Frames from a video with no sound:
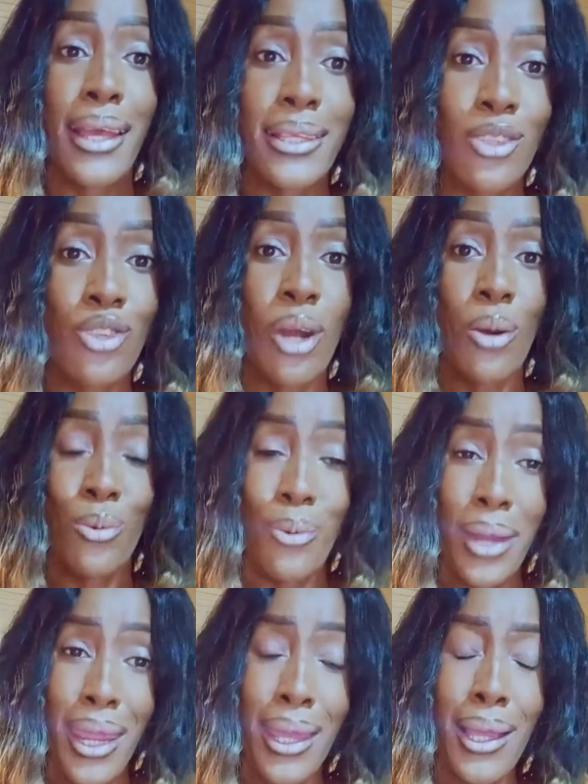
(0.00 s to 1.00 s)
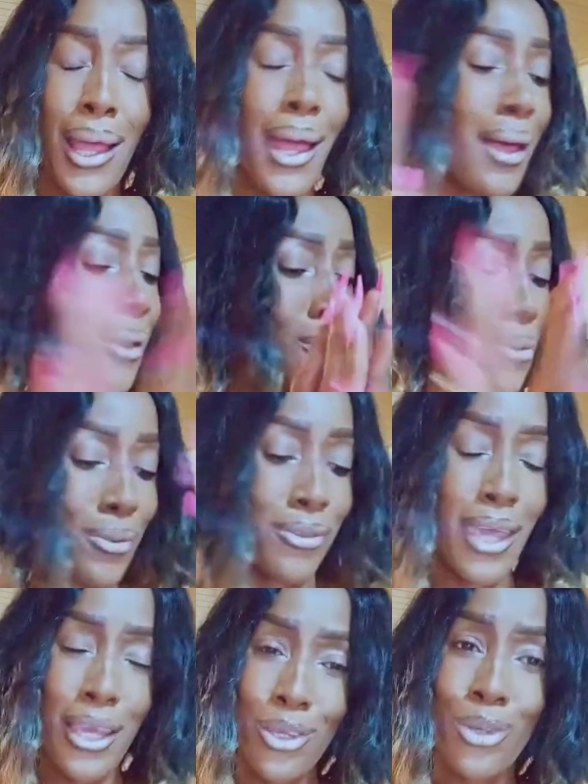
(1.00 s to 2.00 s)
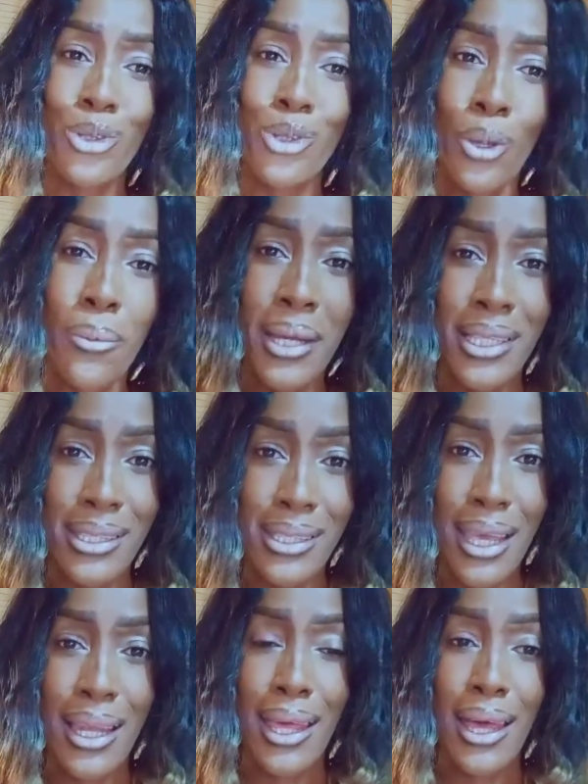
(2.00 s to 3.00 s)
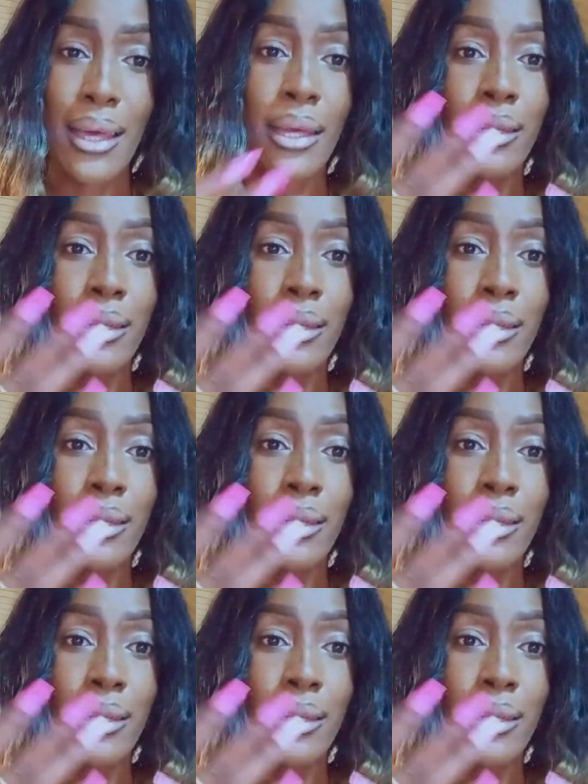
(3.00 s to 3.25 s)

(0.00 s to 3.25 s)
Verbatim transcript: extra ring, thank you so much, seller.